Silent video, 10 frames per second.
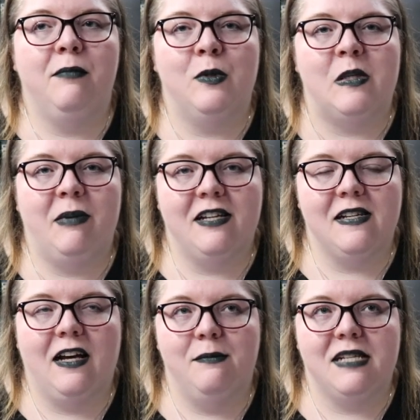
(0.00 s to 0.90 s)
mostly because
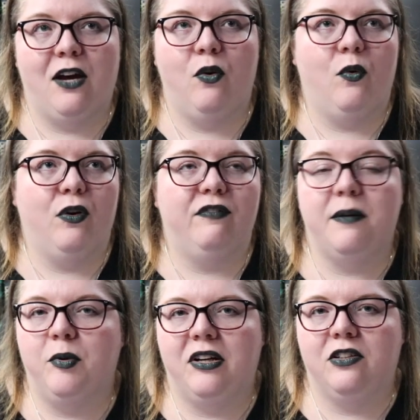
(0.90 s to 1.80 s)
it comes out on
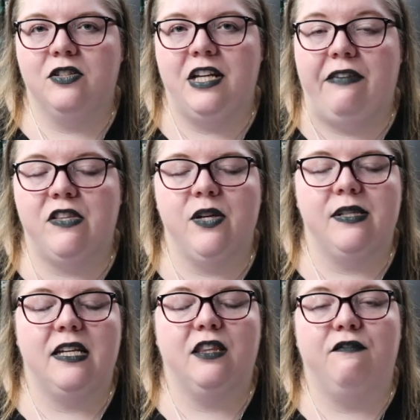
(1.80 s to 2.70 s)
February 13th, so
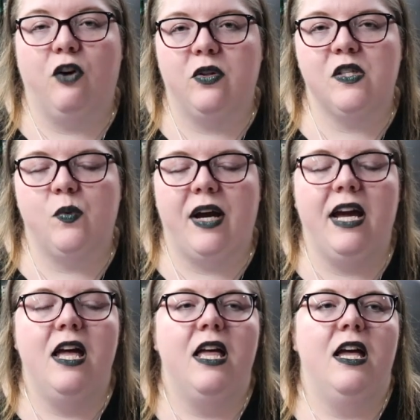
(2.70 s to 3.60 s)
it's like the farthest away.